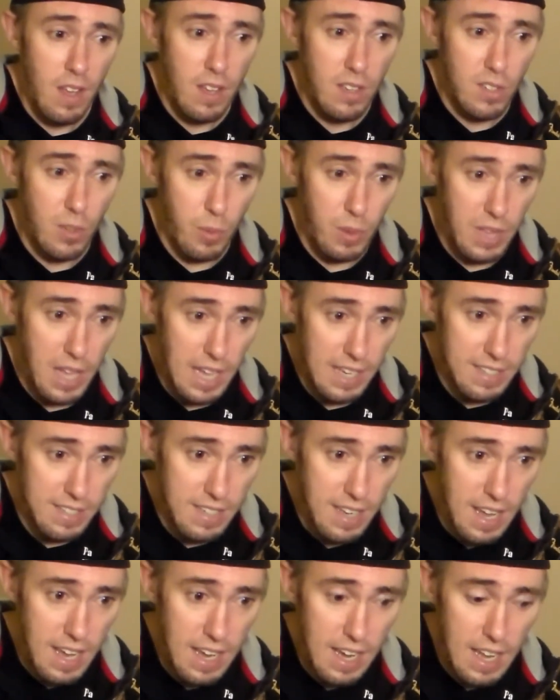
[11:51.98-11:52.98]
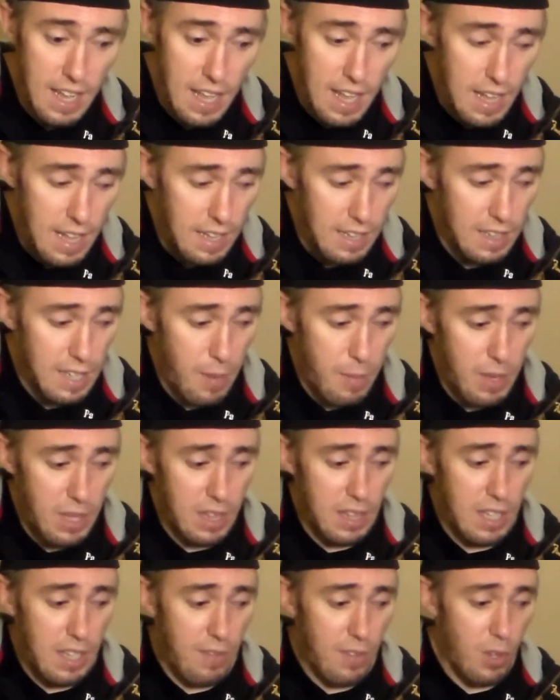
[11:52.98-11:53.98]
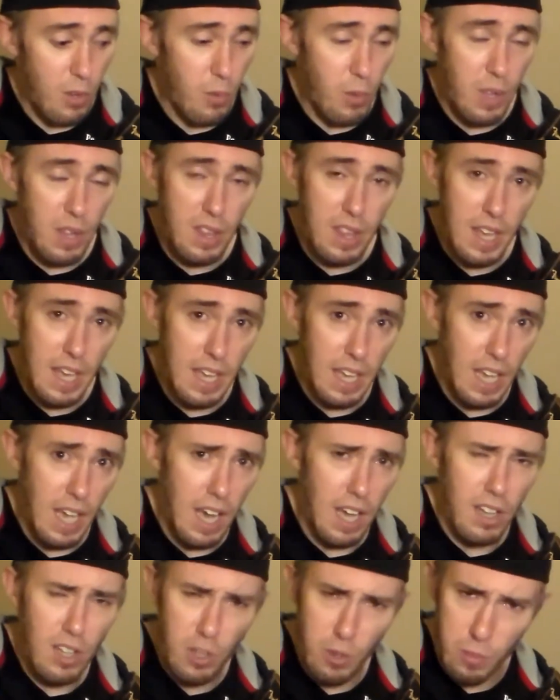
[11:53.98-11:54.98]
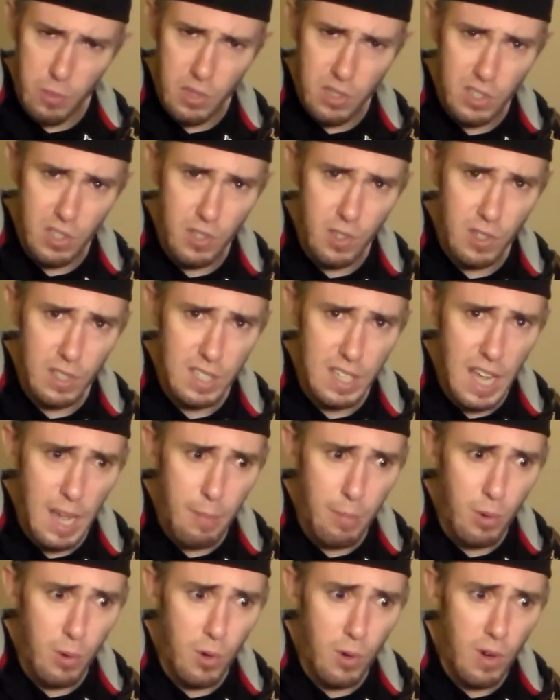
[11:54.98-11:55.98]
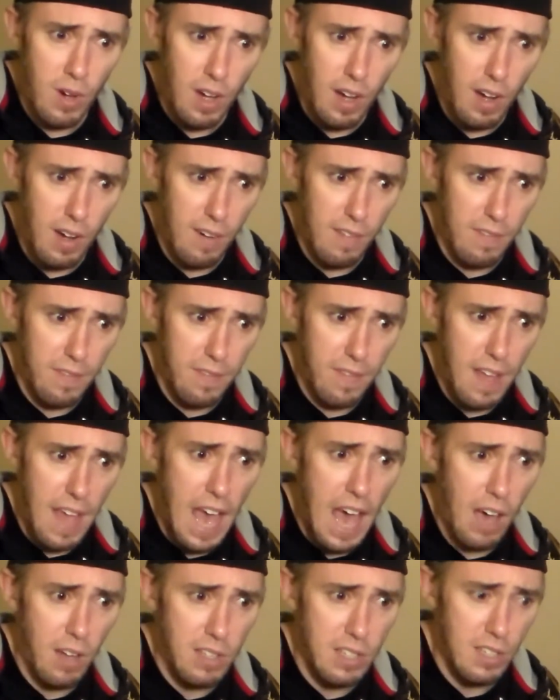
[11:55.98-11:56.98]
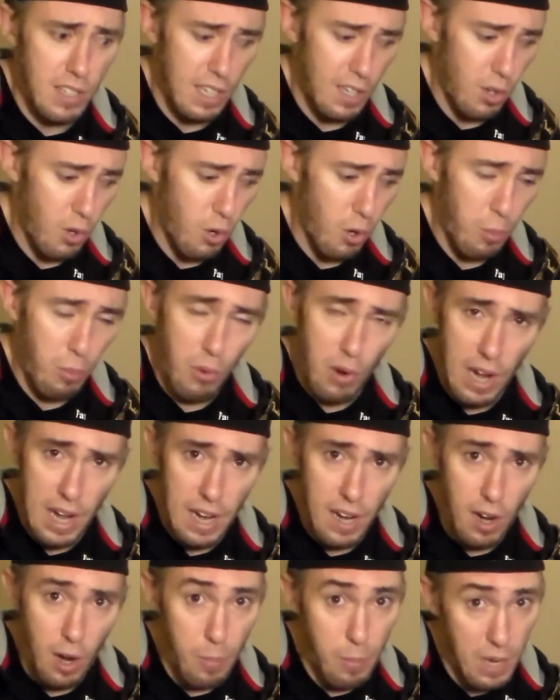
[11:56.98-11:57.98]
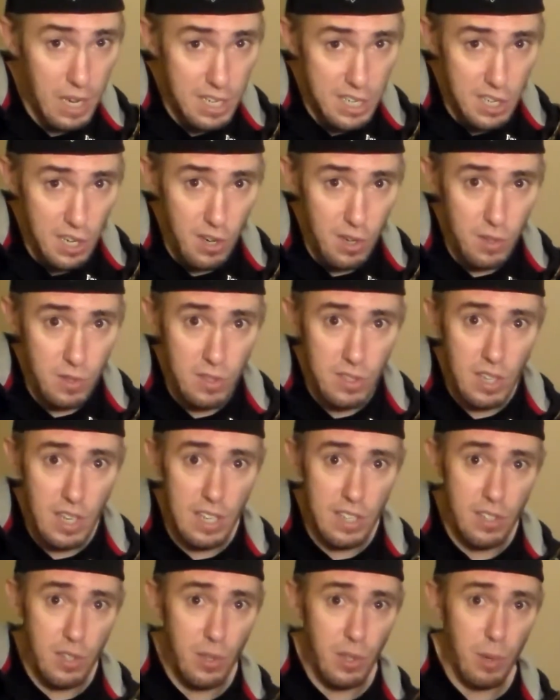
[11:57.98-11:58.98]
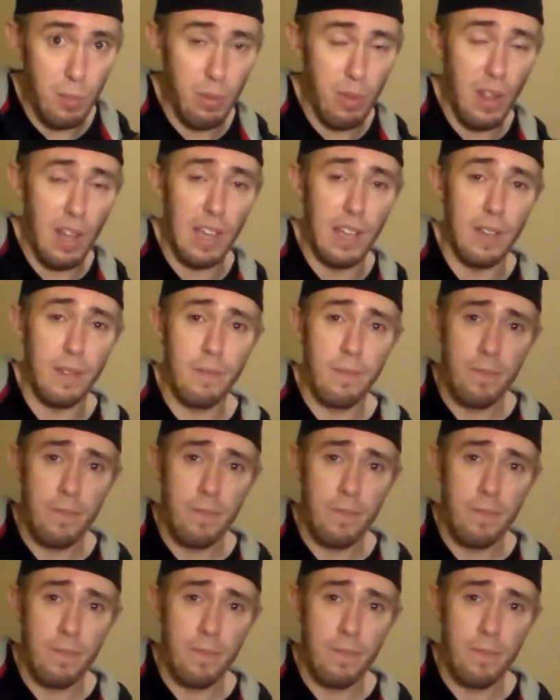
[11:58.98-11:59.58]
So with that said, let me leave you with a little musical example of how to incorporate arpeggios into your playing.